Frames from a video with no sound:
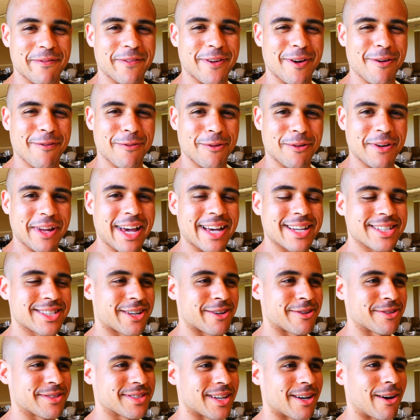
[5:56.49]
fearful to ask
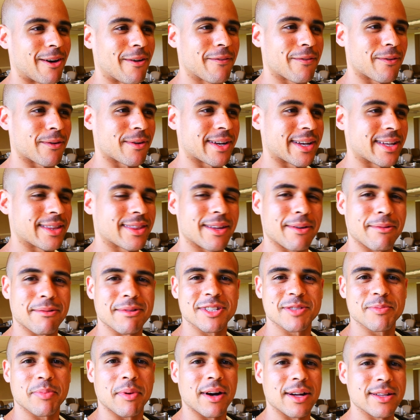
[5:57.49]
yourself or get the
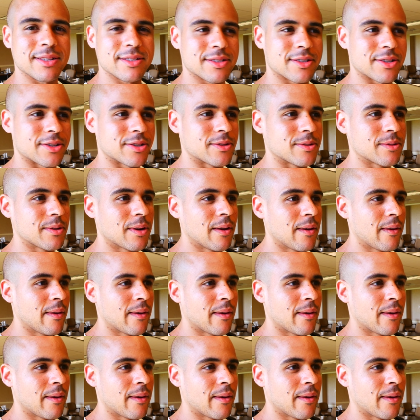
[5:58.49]
response to.